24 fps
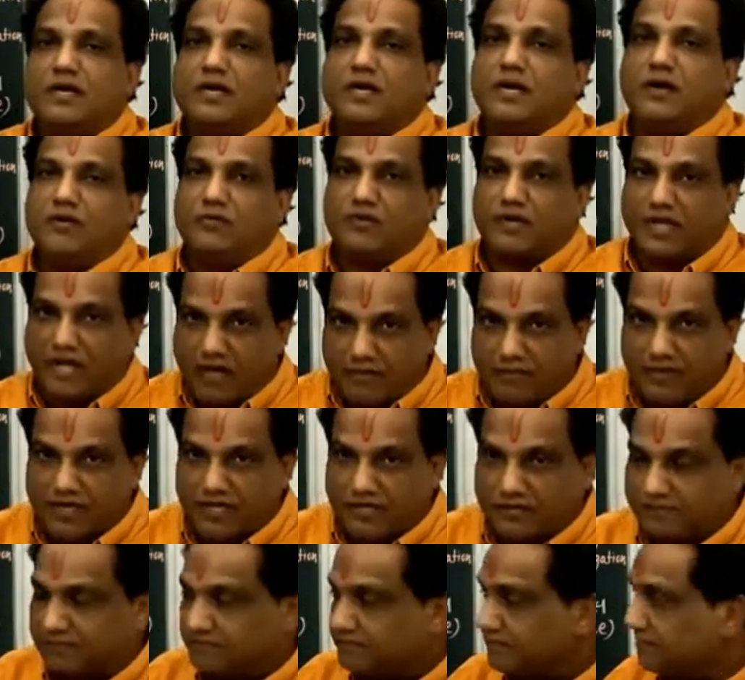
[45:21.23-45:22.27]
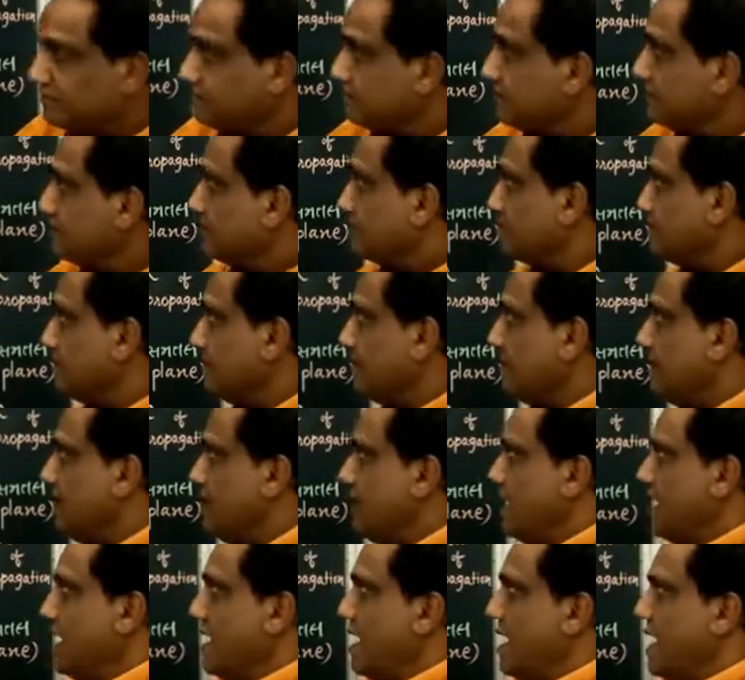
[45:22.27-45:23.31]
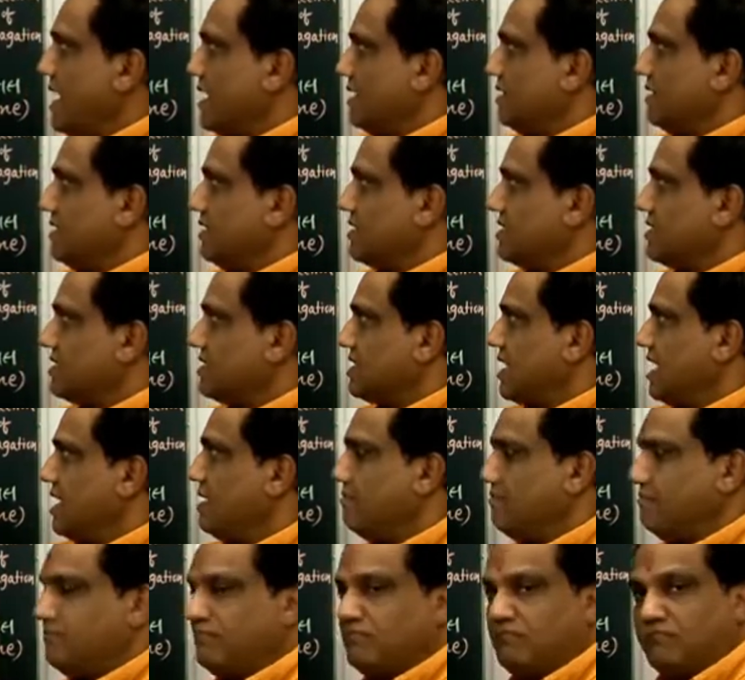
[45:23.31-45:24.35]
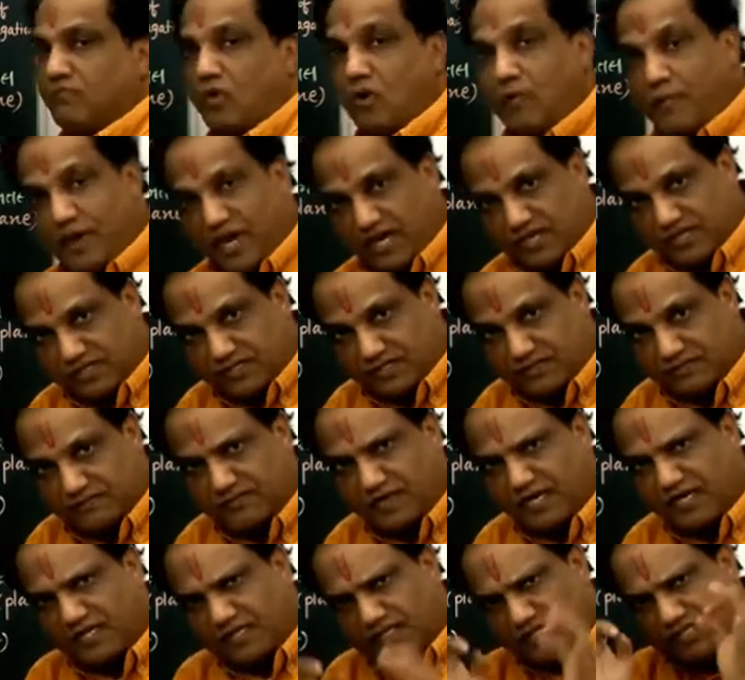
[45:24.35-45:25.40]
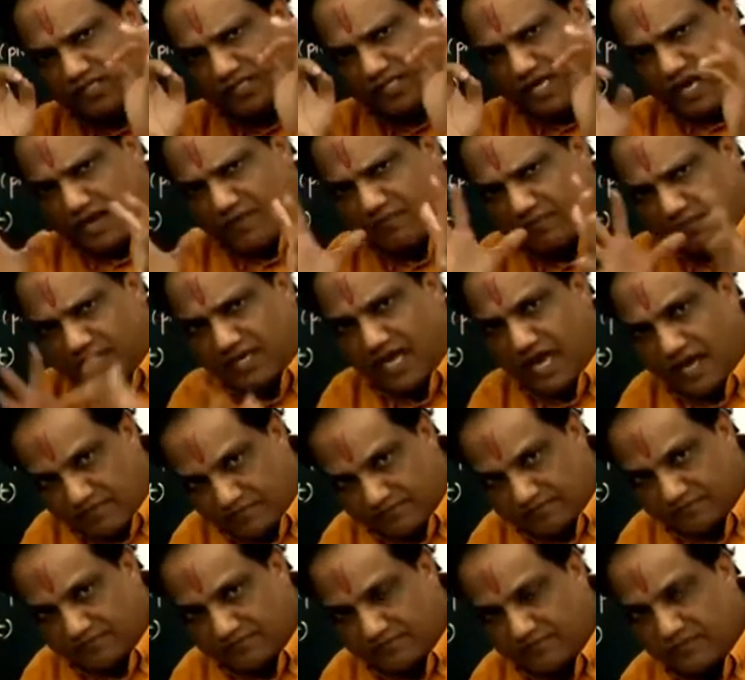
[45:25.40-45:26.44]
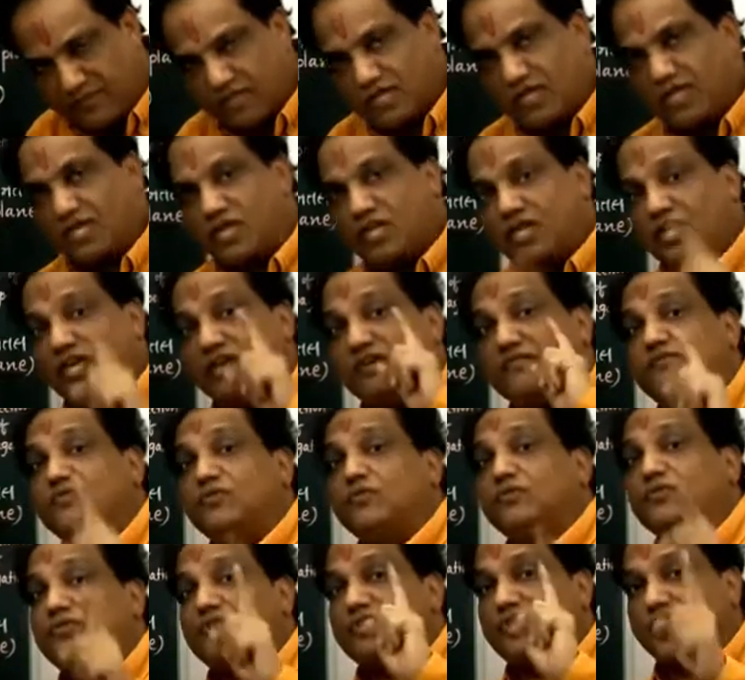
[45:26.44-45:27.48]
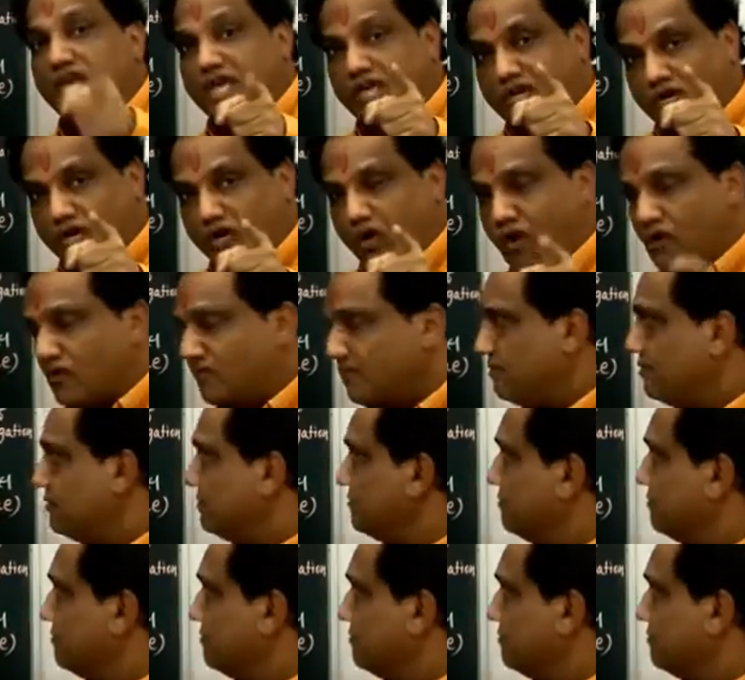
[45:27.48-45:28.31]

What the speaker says: Now tell me, at the same moment, at the same time, if you think of